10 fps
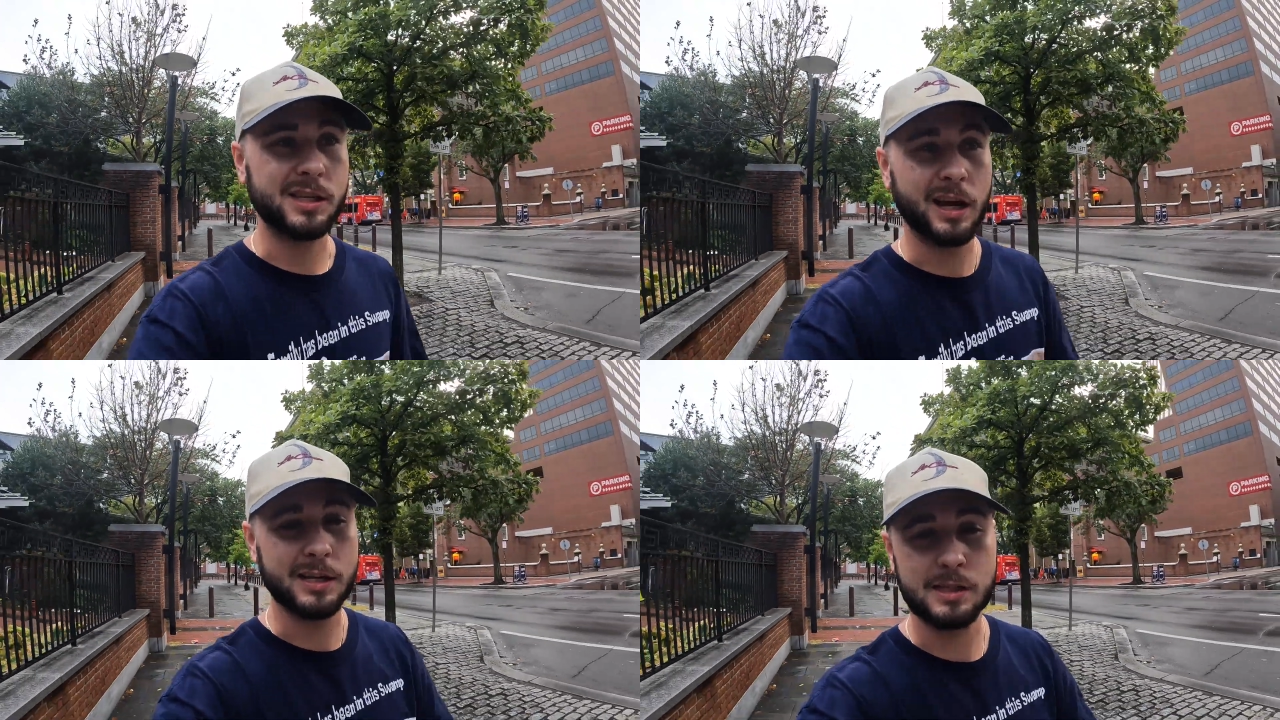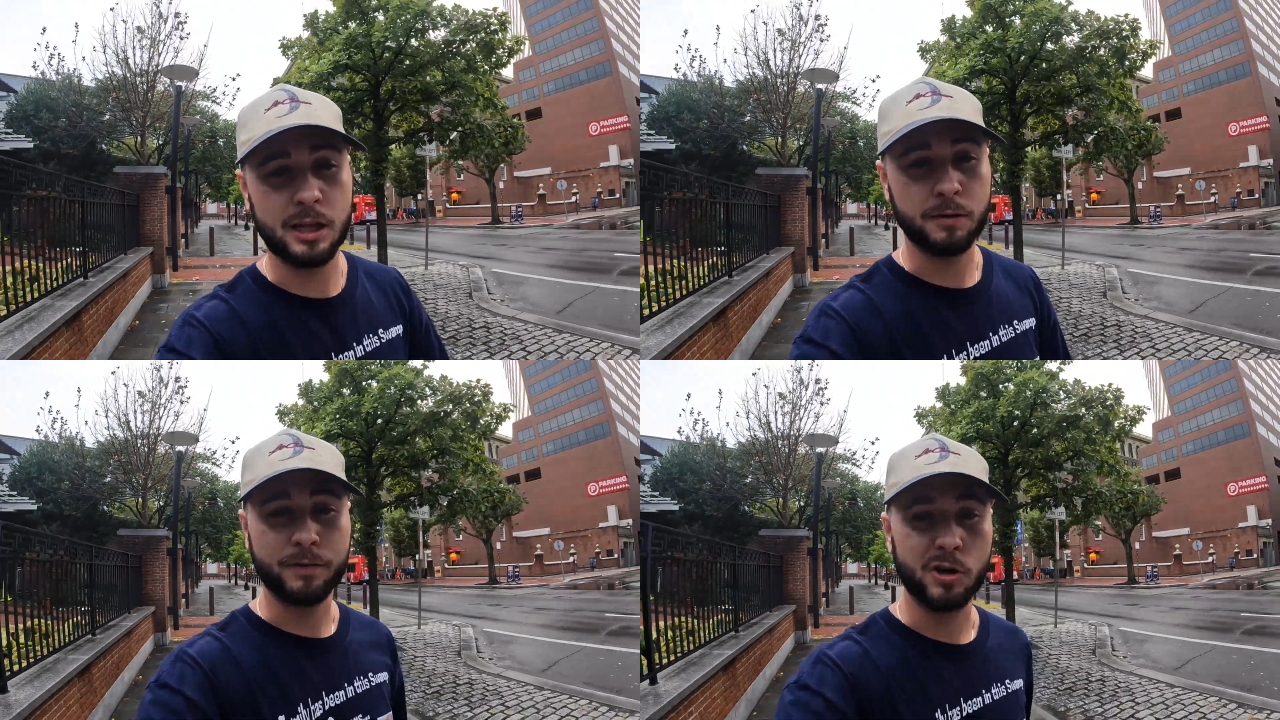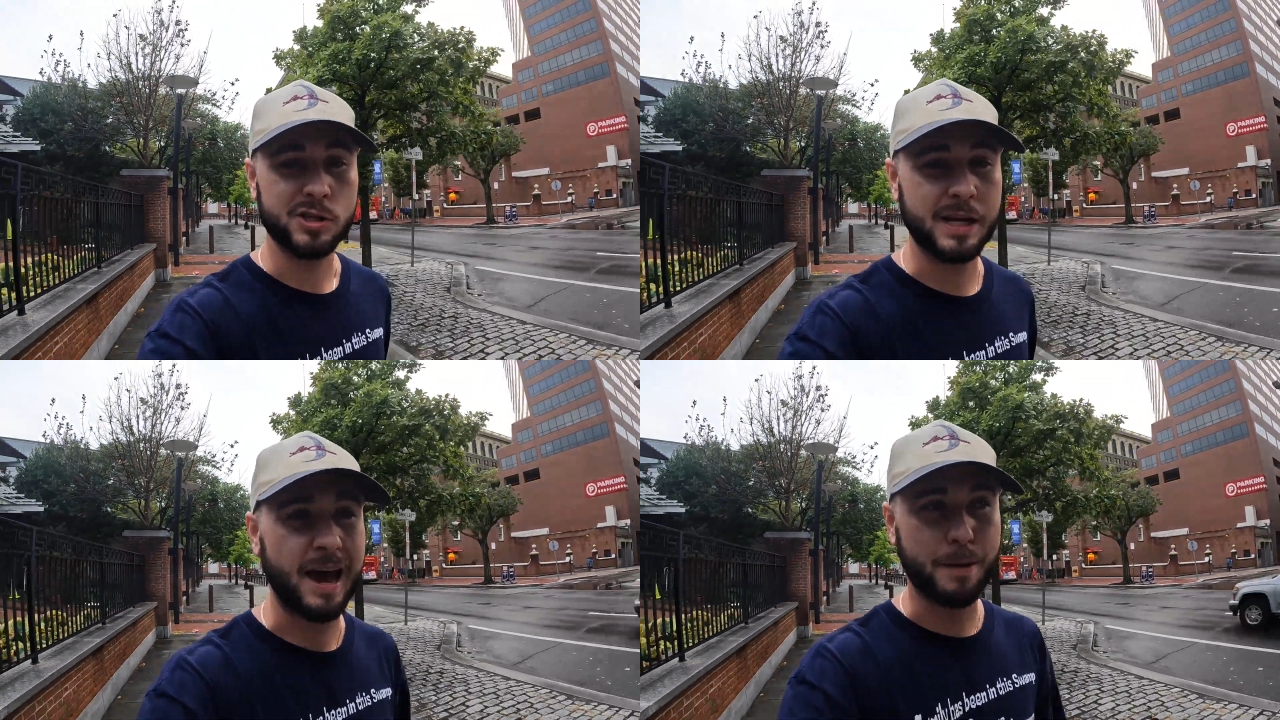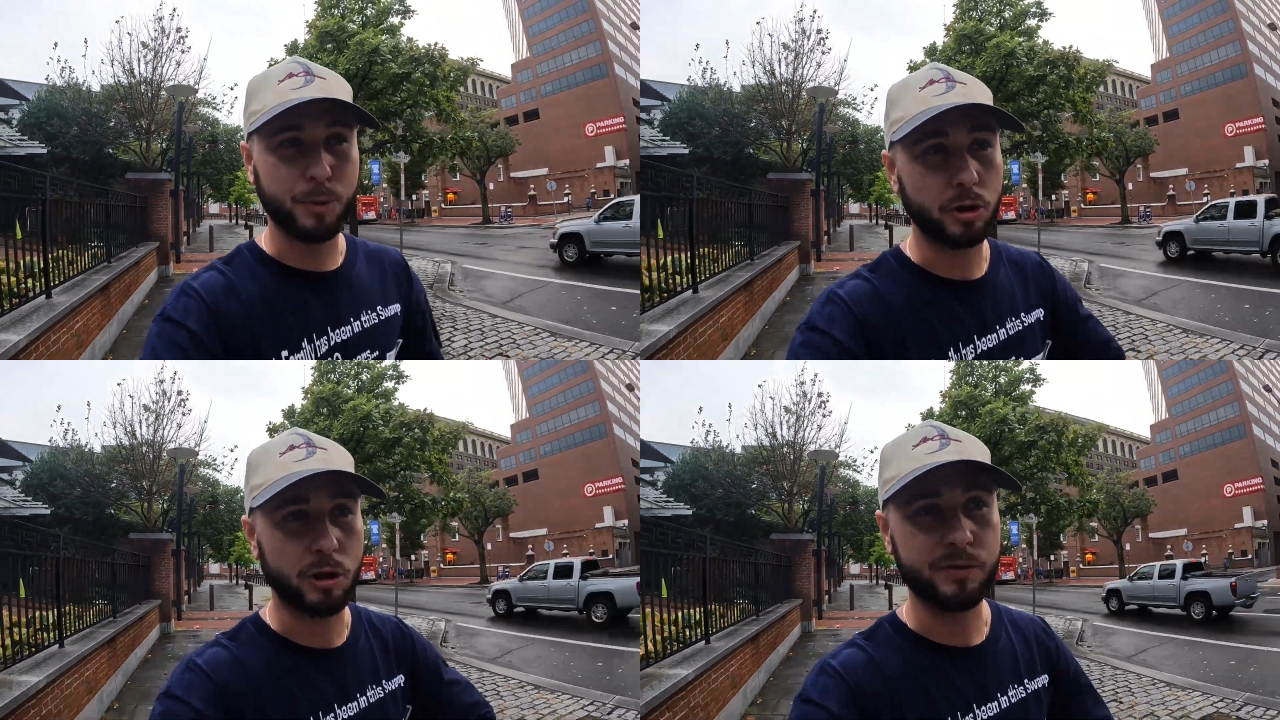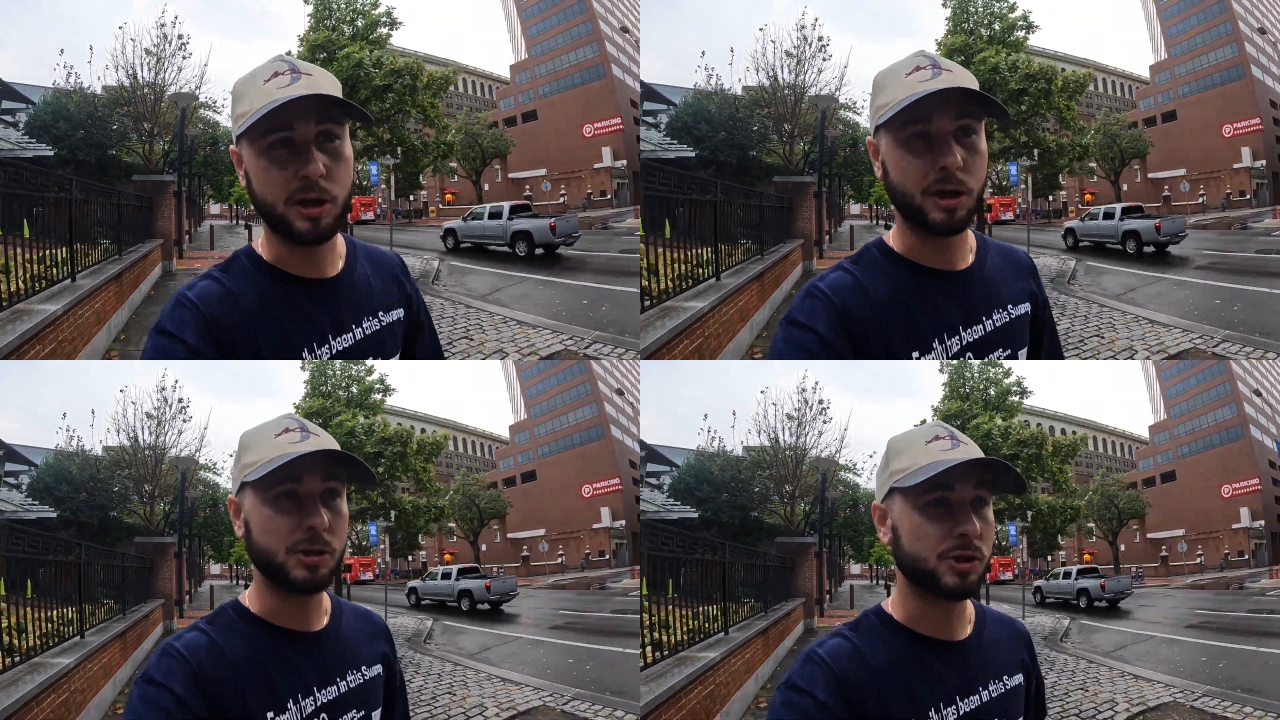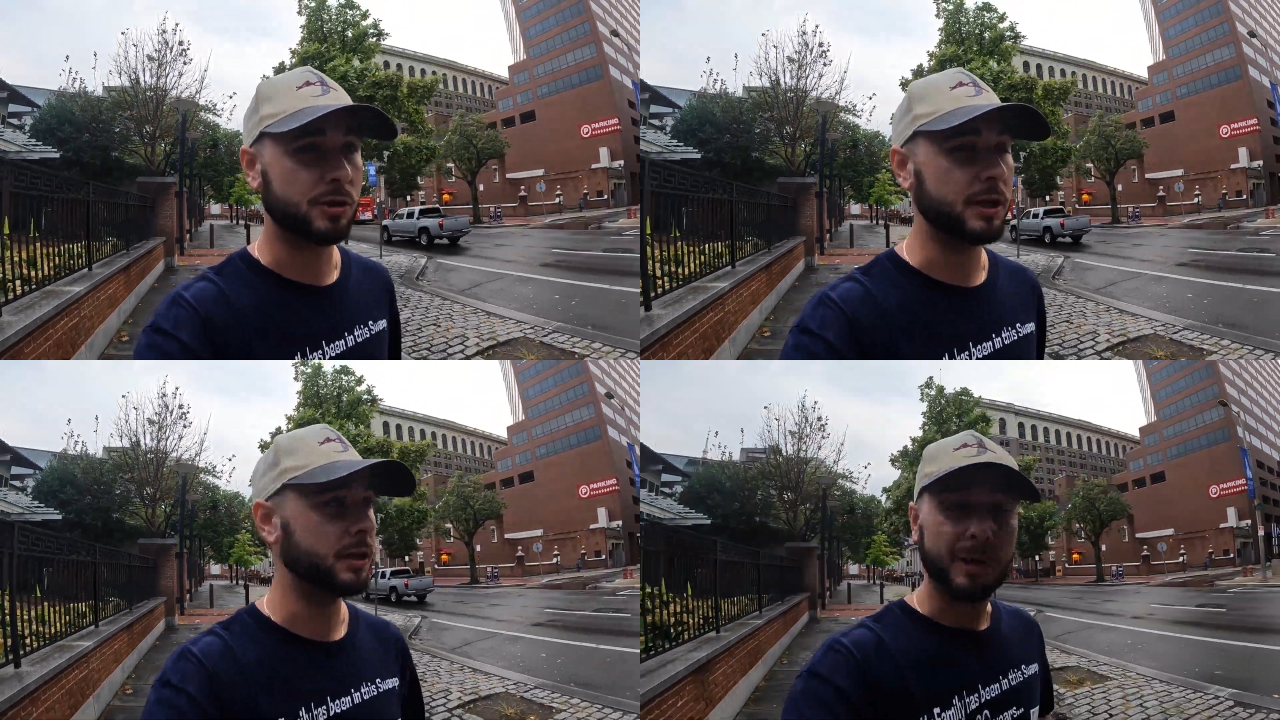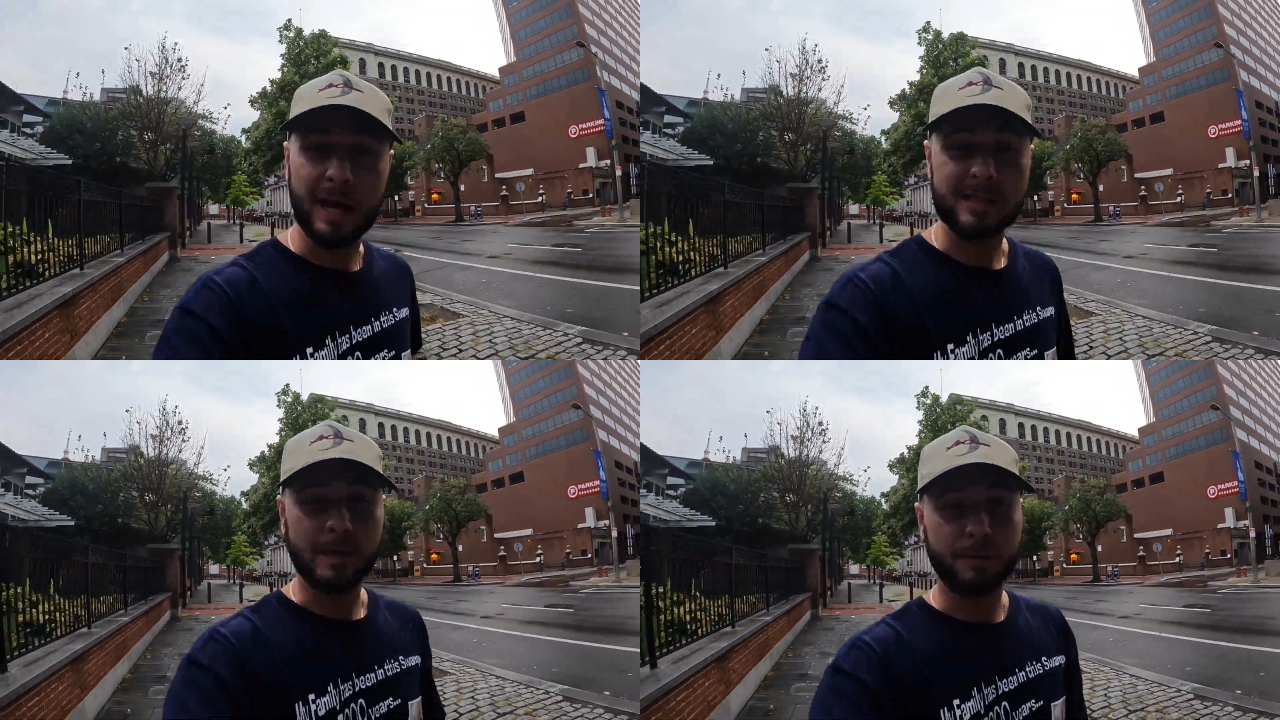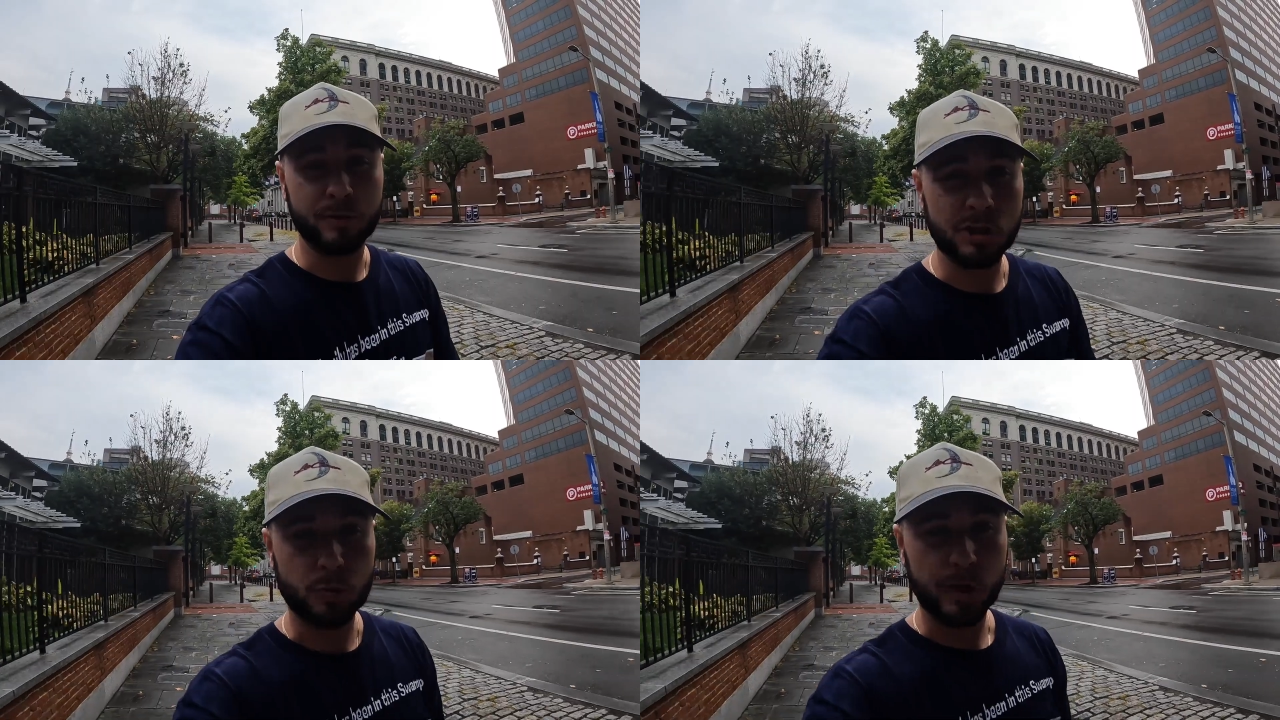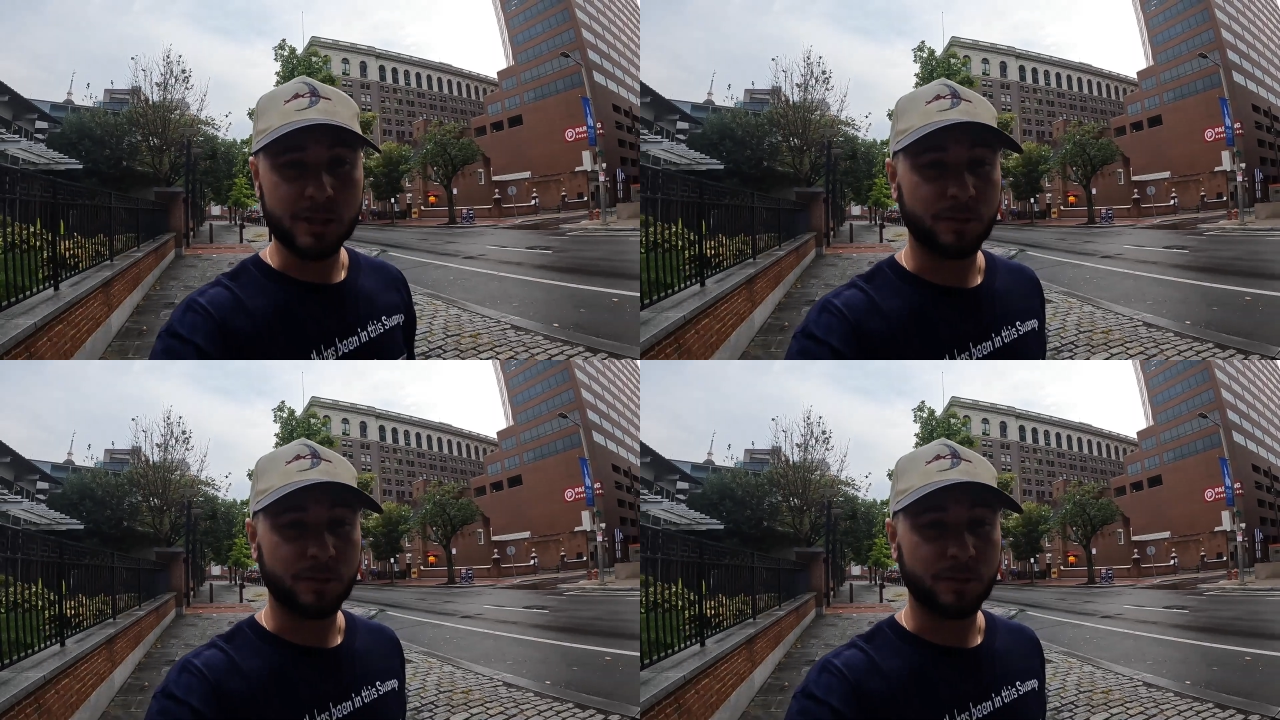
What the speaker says: Like I said, the first capital of the country. But that's it for this week's